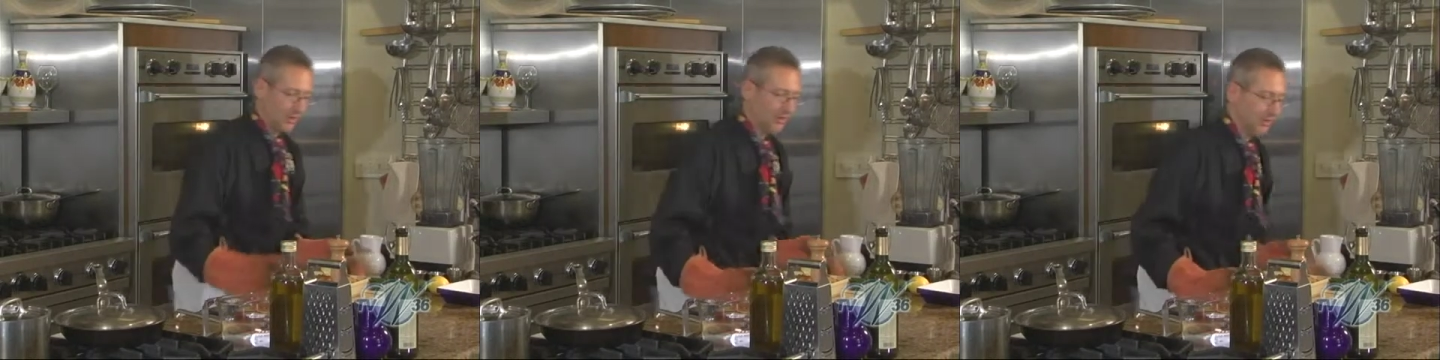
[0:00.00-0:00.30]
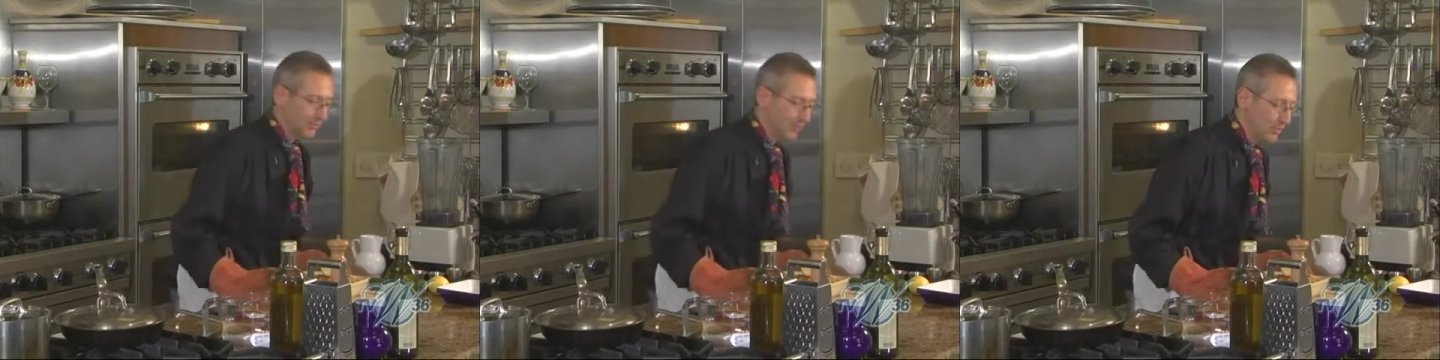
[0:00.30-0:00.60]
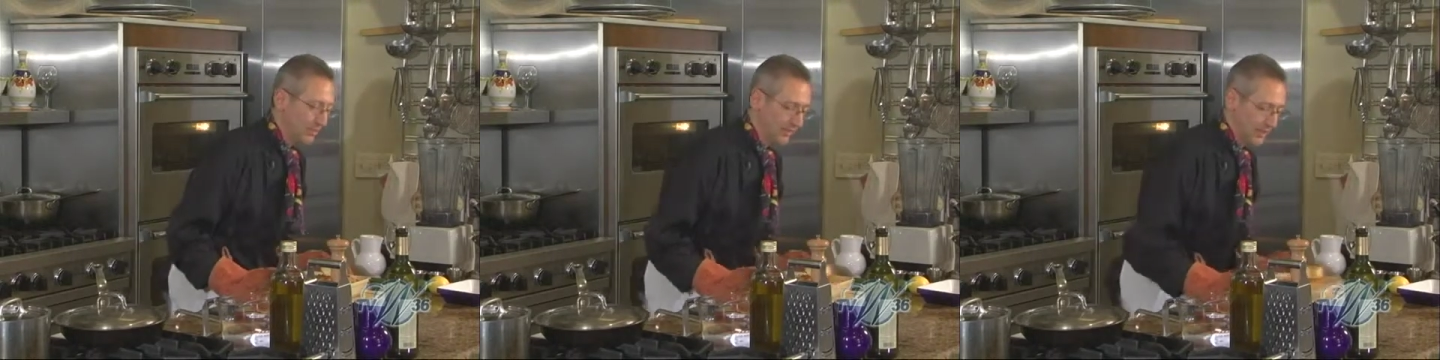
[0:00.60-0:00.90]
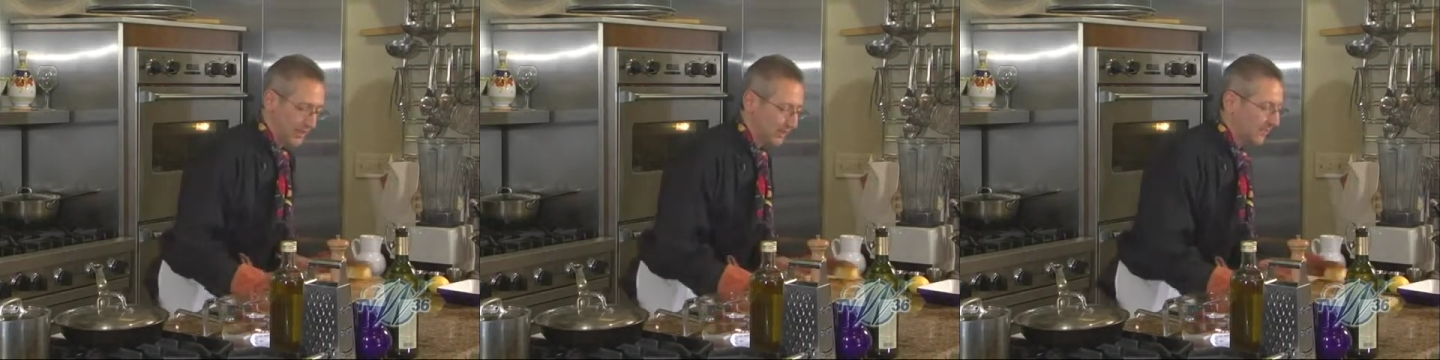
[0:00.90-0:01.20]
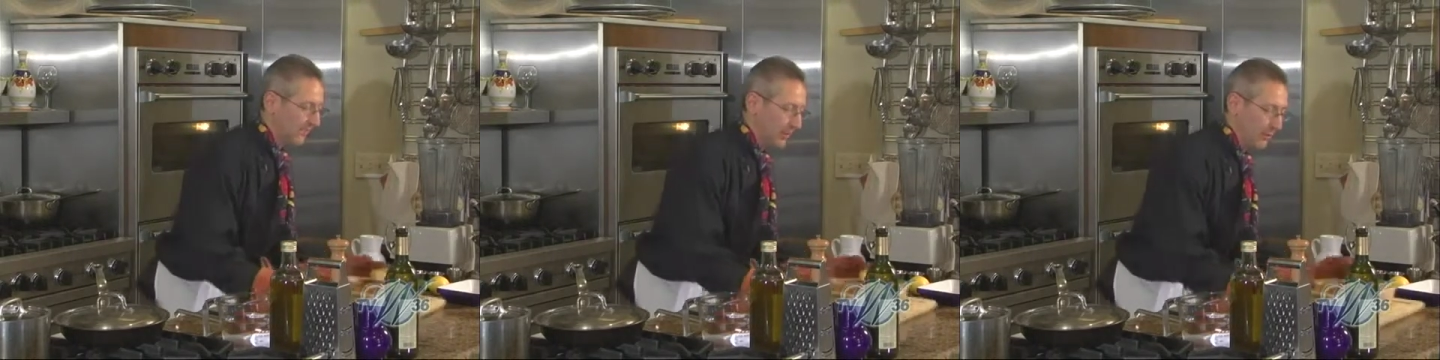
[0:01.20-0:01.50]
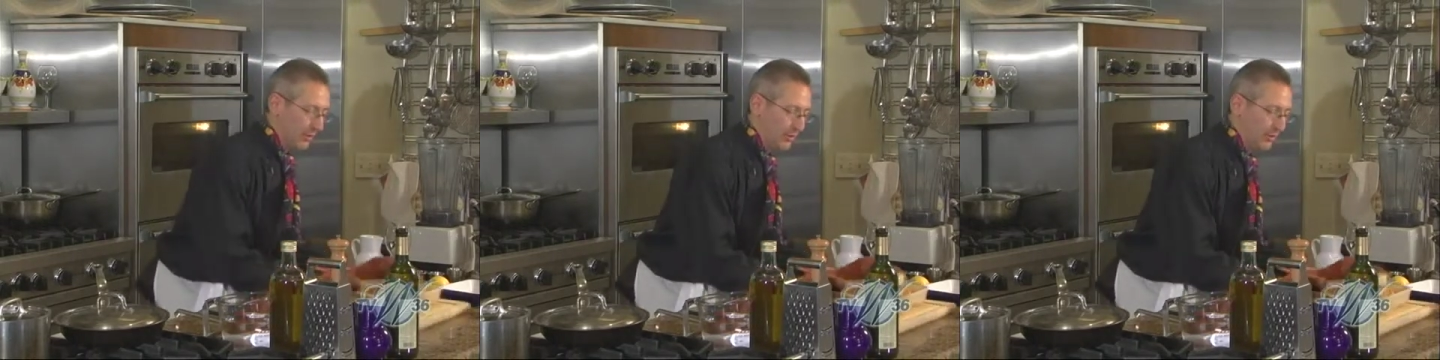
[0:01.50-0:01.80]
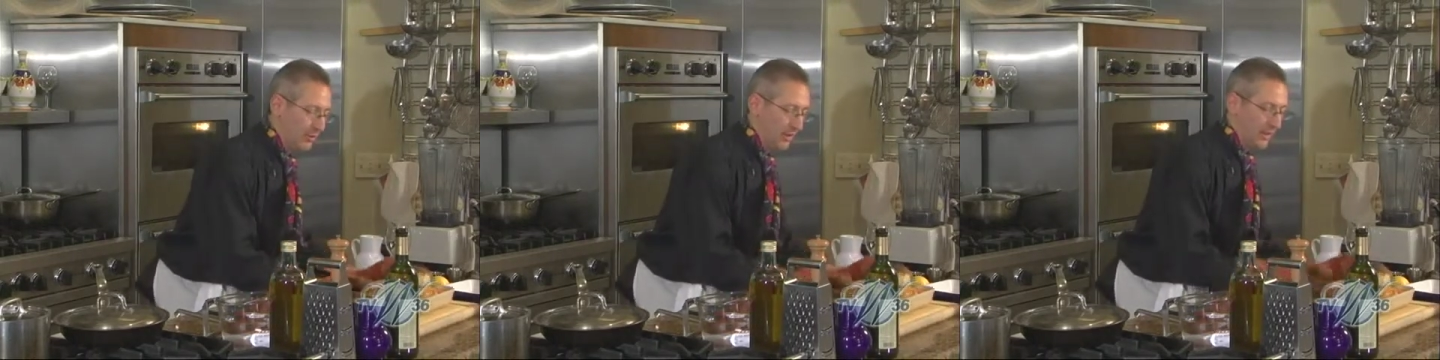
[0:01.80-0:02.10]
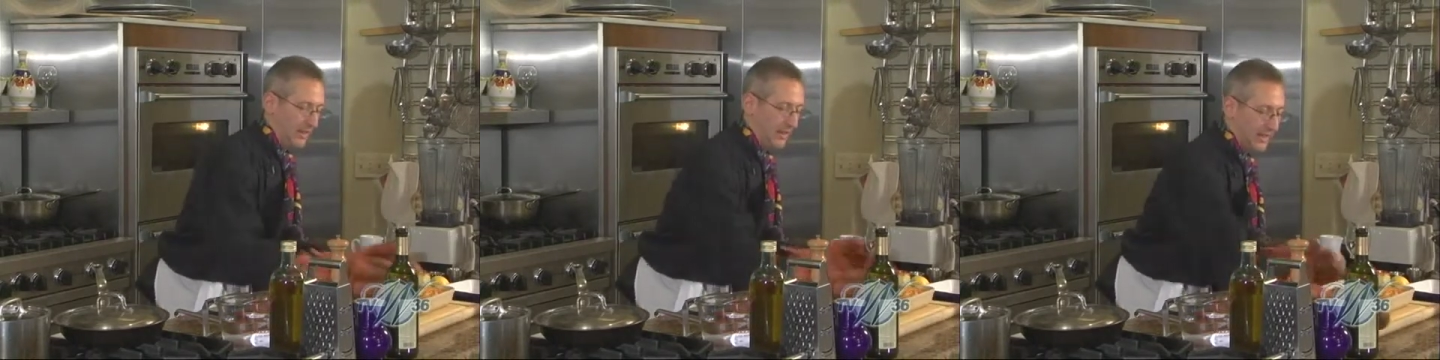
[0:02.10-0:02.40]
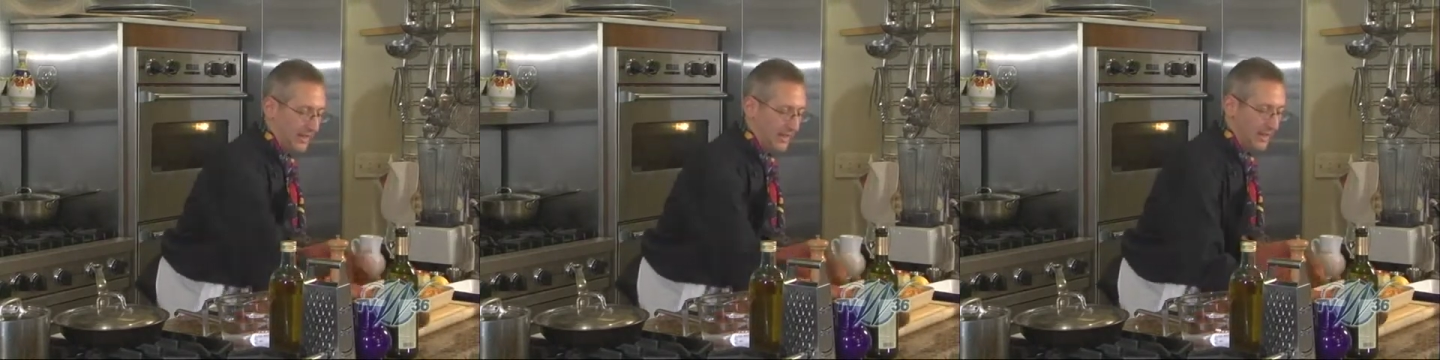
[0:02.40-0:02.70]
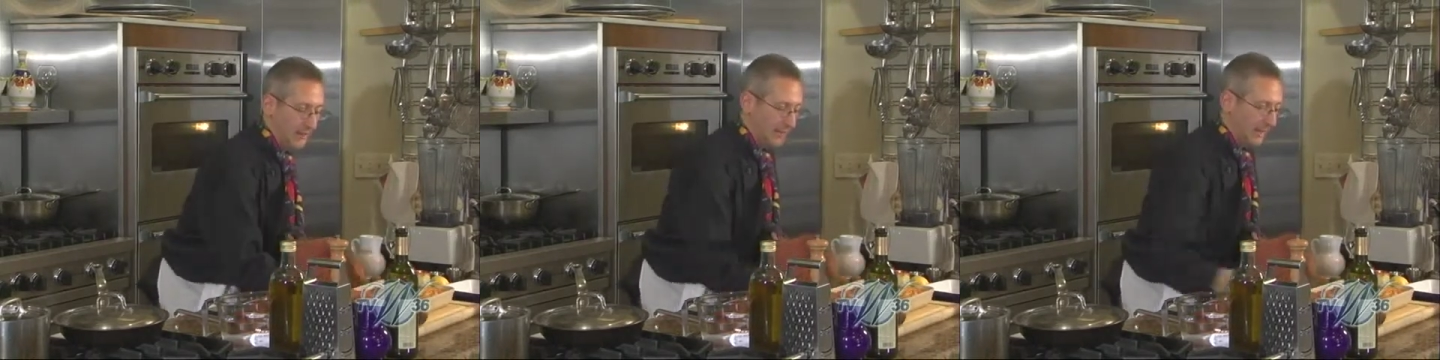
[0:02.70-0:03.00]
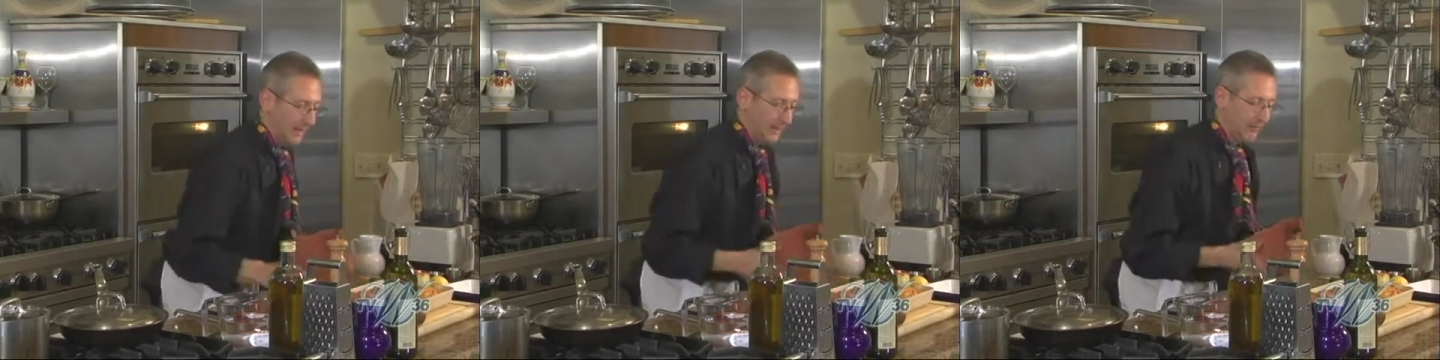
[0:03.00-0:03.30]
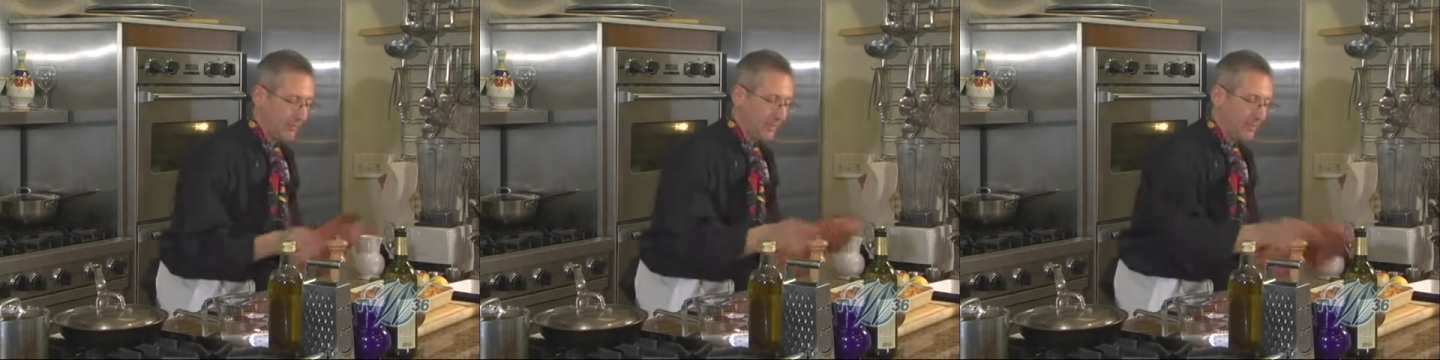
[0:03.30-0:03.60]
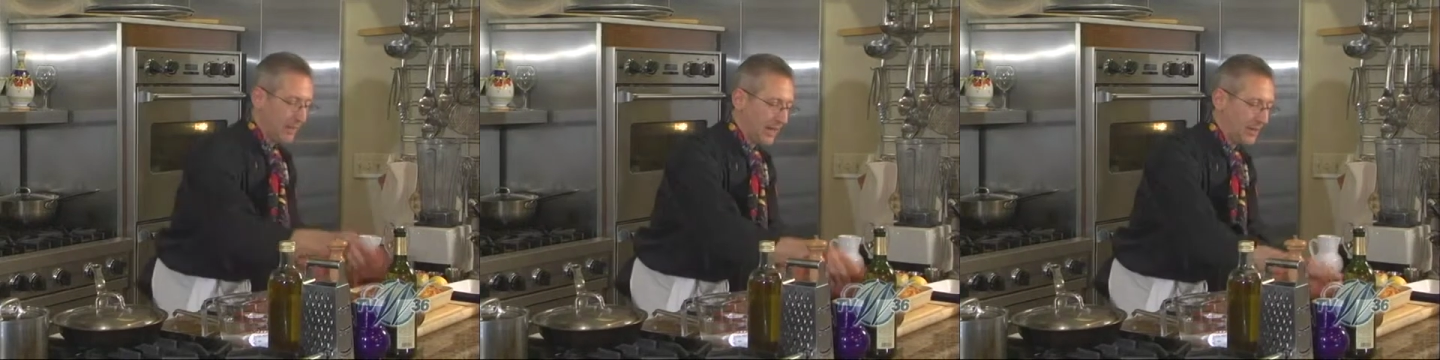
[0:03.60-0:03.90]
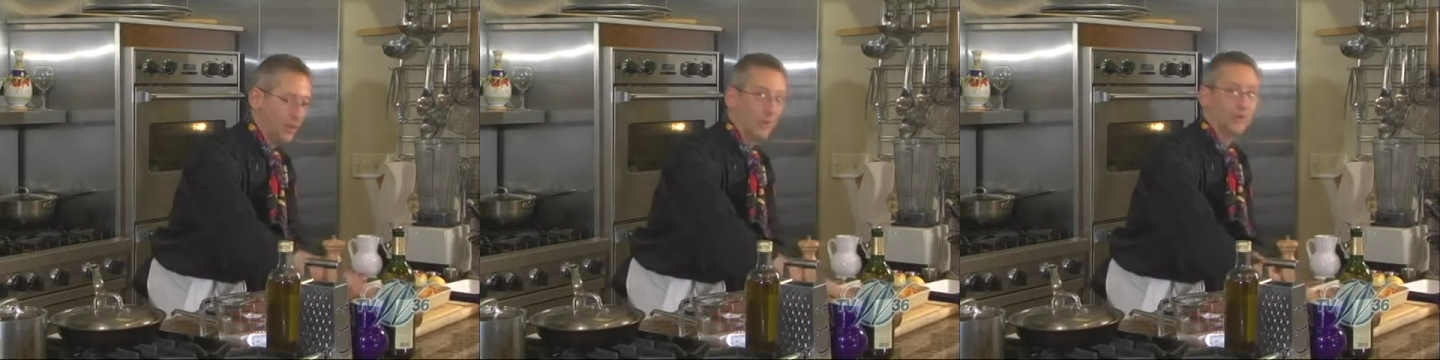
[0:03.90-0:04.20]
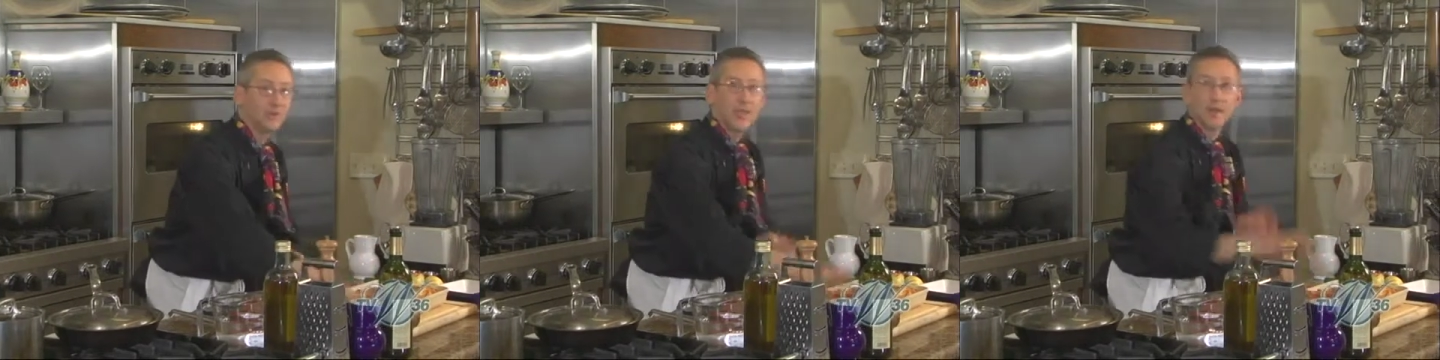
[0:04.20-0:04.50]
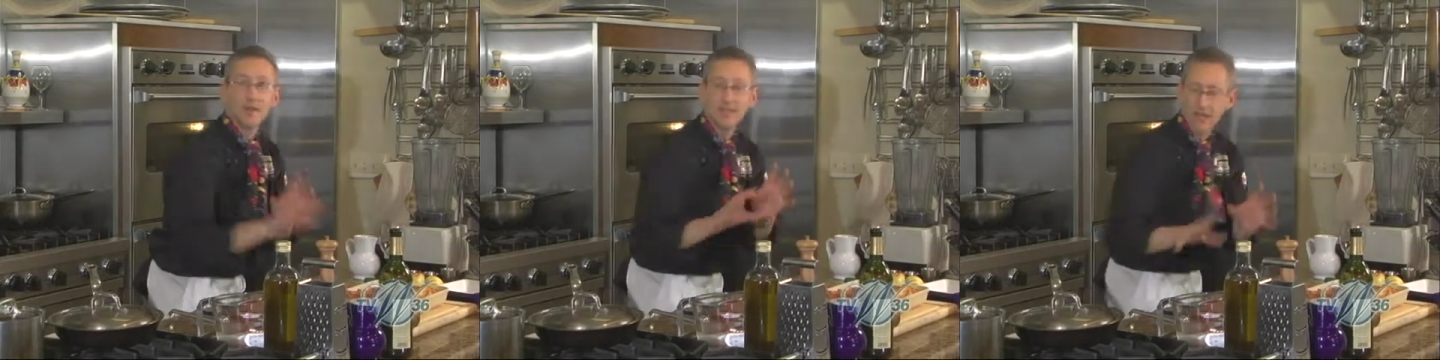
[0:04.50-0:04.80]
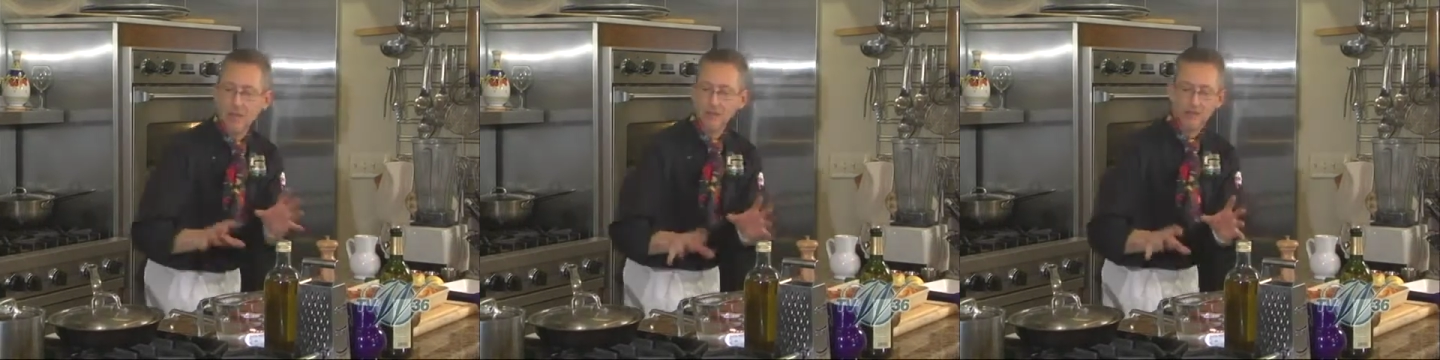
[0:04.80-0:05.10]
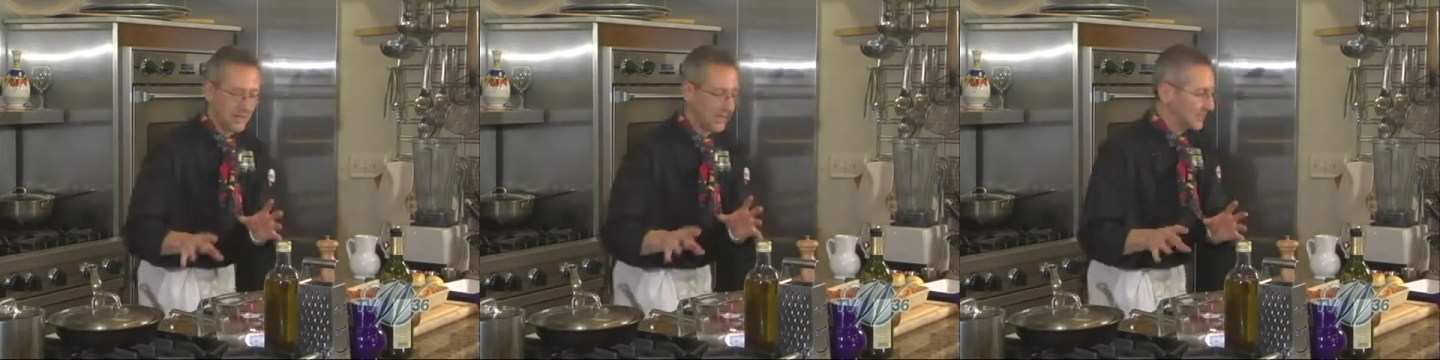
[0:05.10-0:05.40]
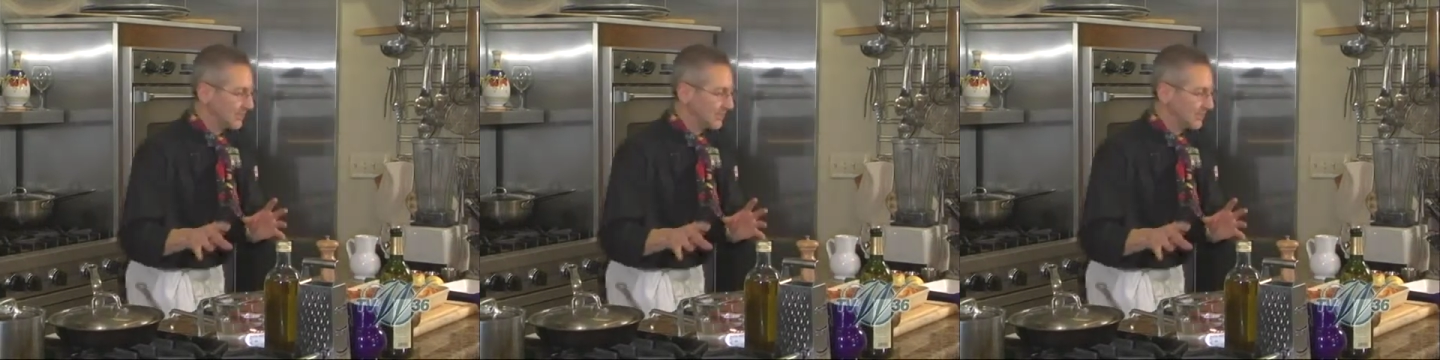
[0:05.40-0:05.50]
going to just move this forward. And again, by leaving the pot holders there, it tells me